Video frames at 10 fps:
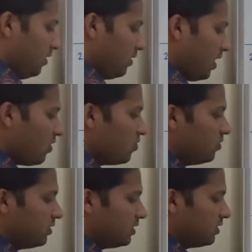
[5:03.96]

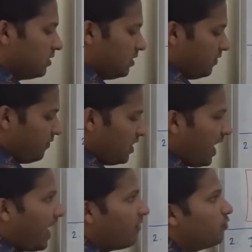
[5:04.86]
Now we
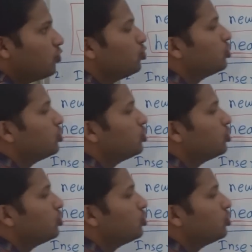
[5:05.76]
have to